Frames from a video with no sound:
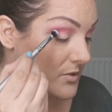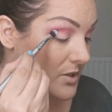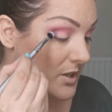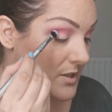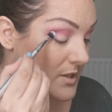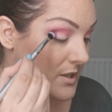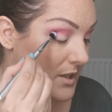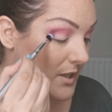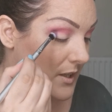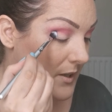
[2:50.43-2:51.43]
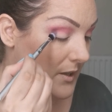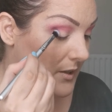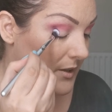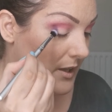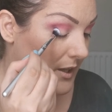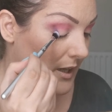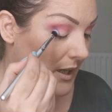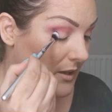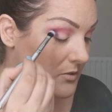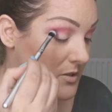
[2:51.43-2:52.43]
just in the
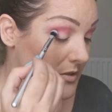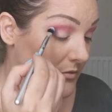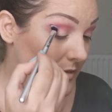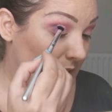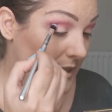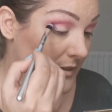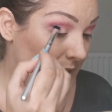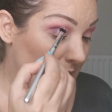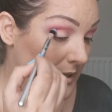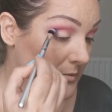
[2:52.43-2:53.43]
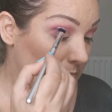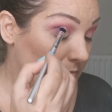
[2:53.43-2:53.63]
outer V there.